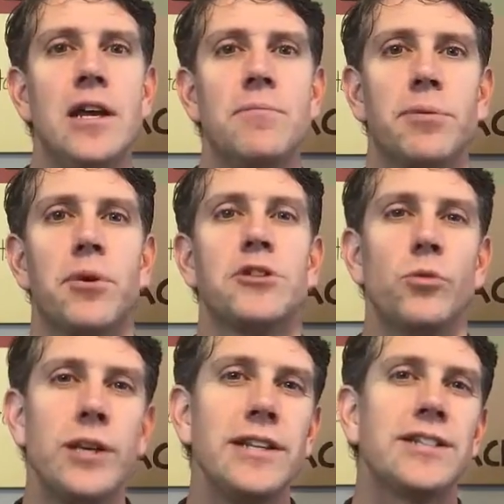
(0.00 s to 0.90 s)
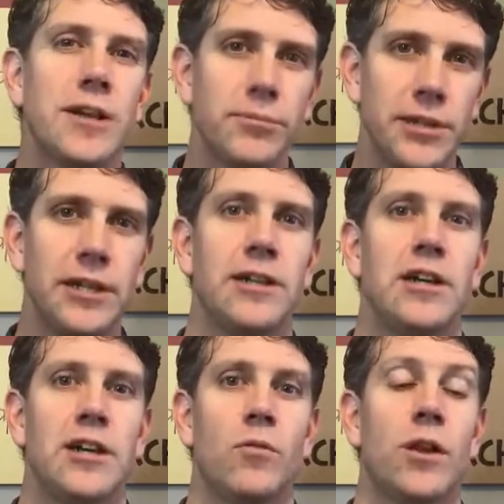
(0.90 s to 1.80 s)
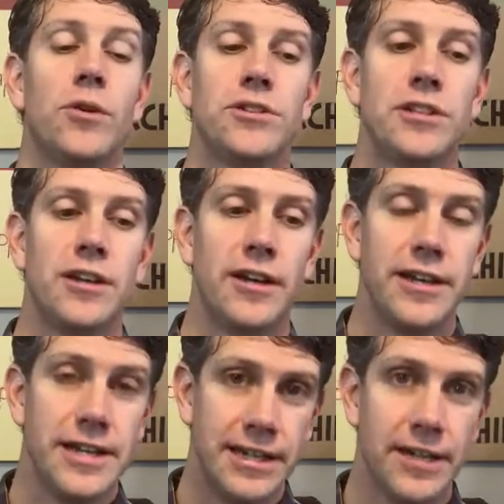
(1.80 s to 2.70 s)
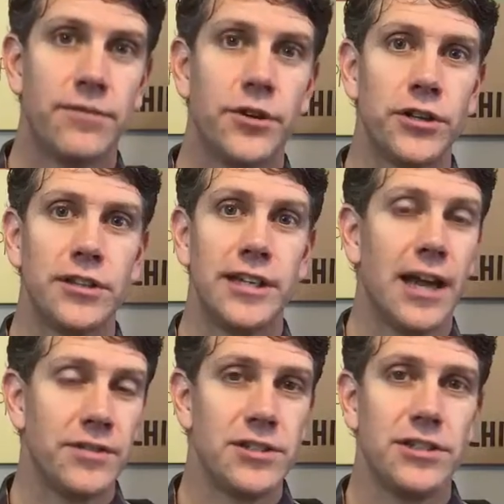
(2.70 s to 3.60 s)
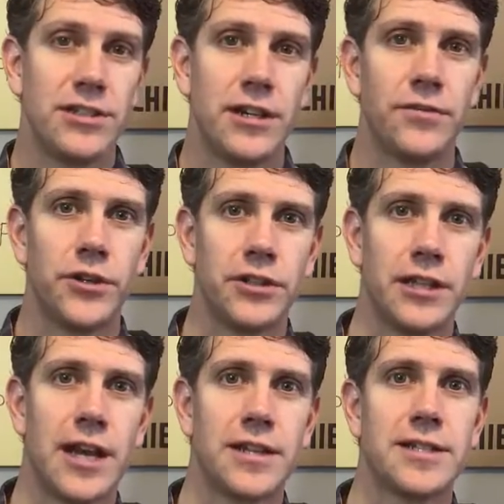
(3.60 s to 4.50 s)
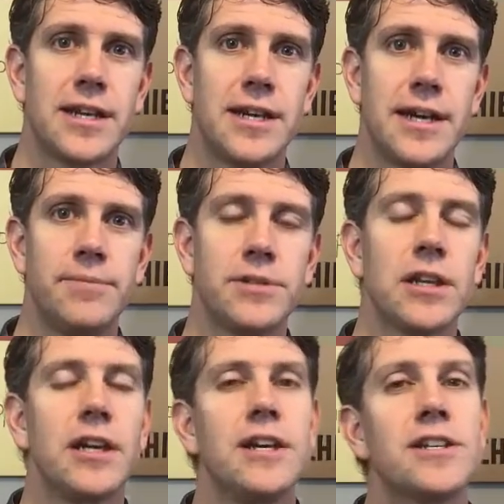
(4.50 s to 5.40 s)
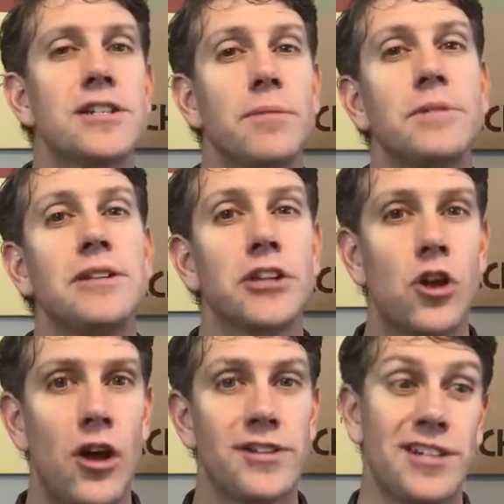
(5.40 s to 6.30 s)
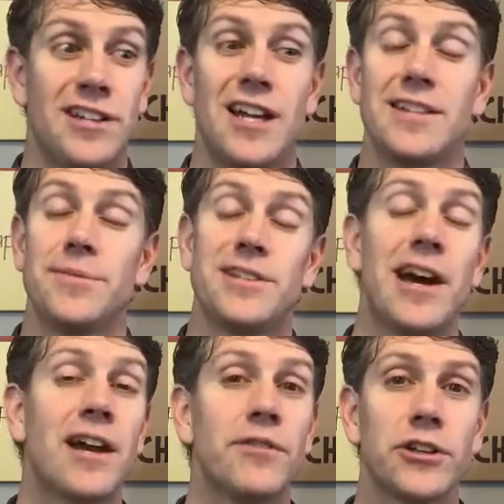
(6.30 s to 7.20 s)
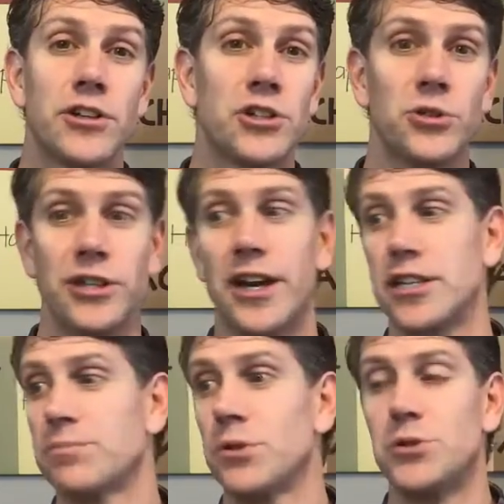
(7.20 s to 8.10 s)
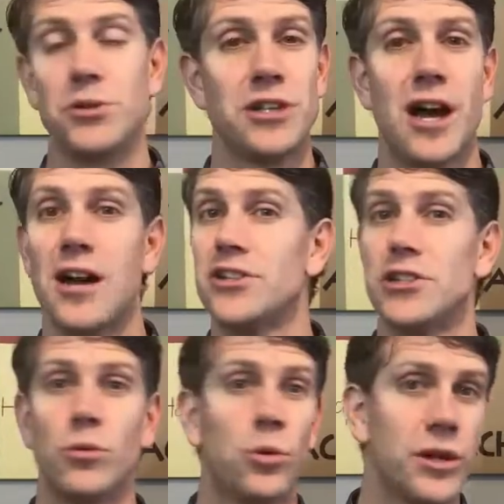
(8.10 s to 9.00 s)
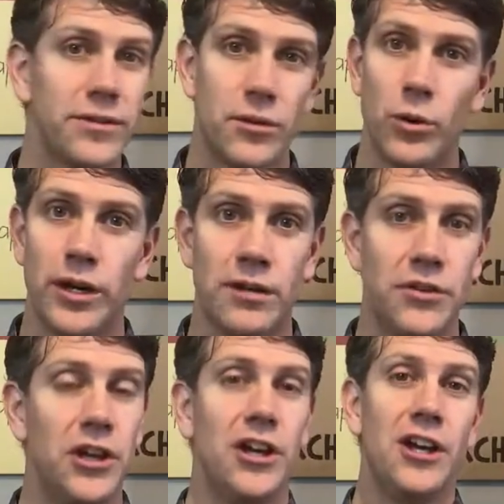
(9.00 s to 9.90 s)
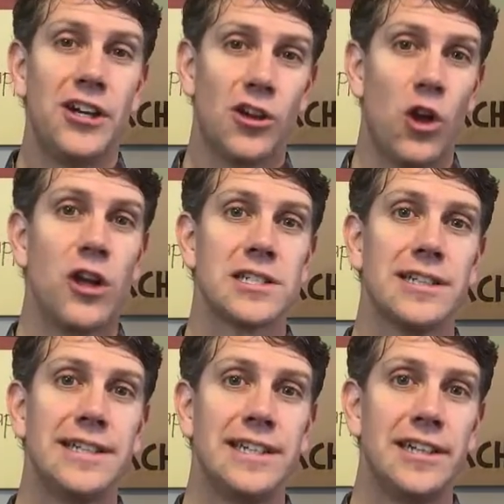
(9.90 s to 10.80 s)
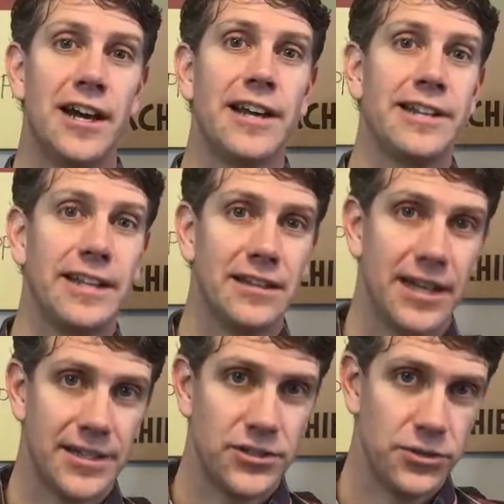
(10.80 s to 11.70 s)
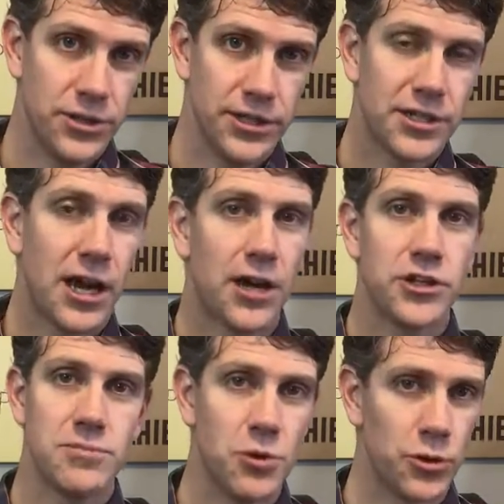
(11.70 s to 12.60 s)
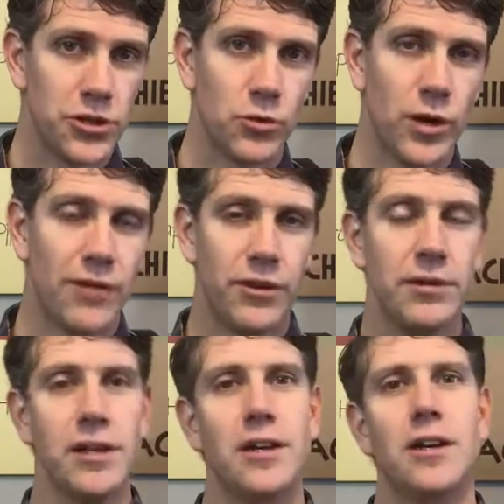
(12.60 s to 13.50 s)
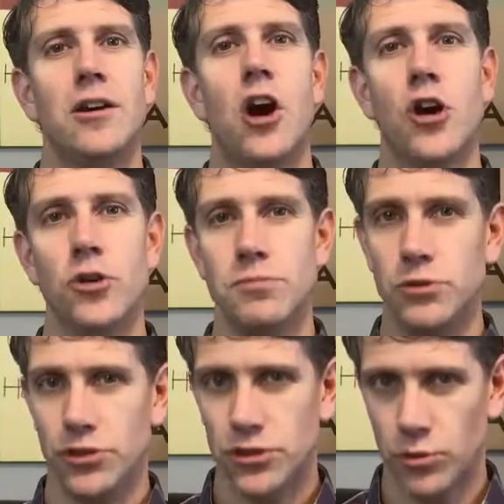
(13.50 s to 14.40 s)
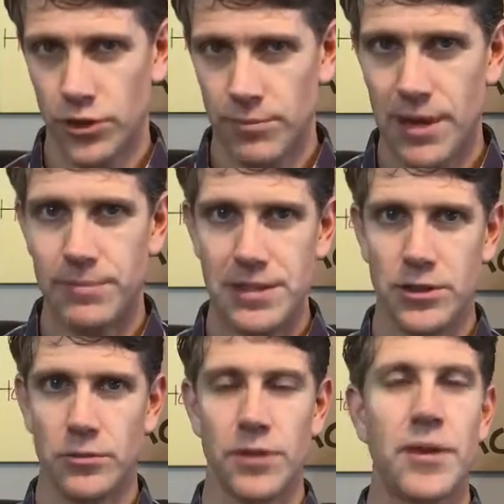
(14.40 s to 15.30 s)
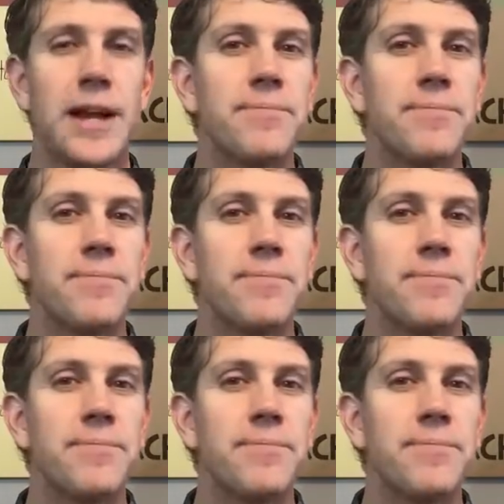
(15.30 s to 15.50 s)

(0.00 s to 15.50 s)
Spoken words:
But the point is, we did something, whether it was inadvertently, obviously it's inadvertently a lot of the times, something to cause it. A lot of times it's out of our control. You got exposed to a toxin you weren't even aware of, caused leaky gut, and then led to this Hashimoto's or whatever autoimmune disorder you might be dealing with.